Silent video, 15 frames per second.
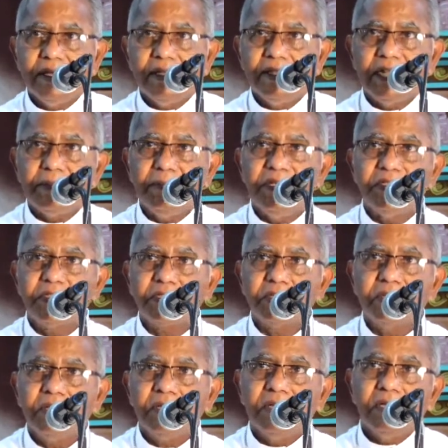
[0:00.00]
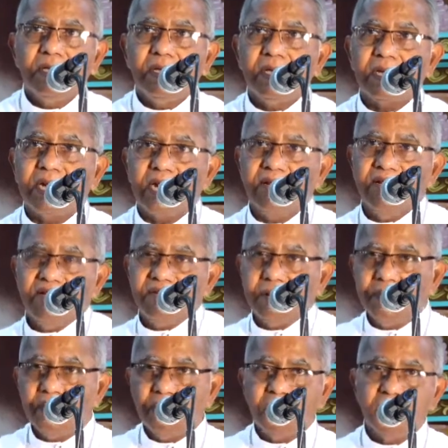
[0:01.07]
That means run away from
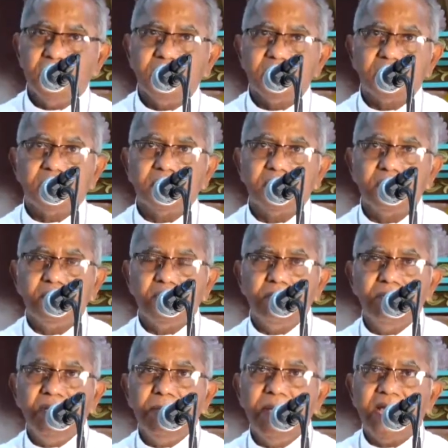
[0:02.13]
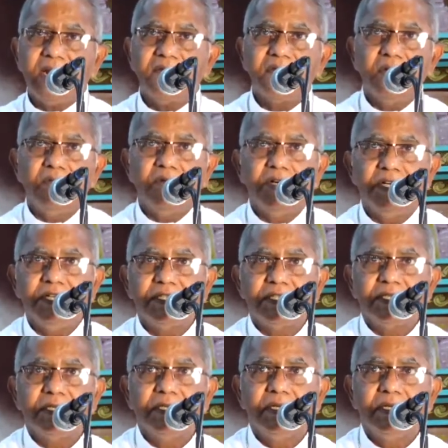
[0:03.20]
the world, don't be man of the world,